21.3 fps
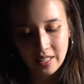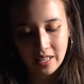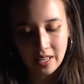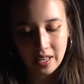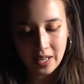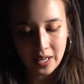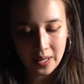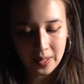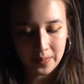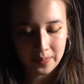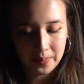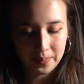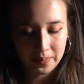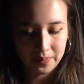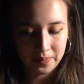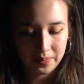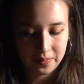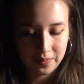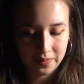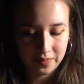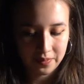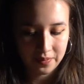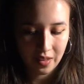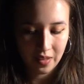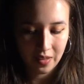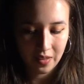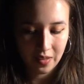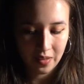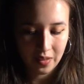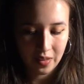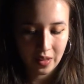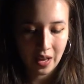
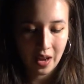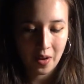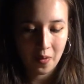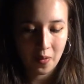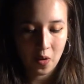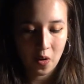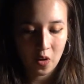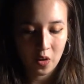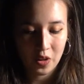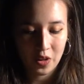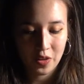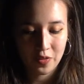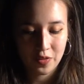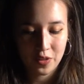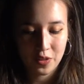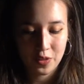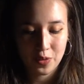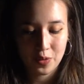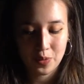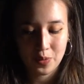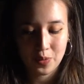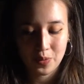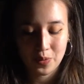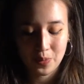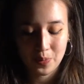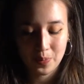Now all of you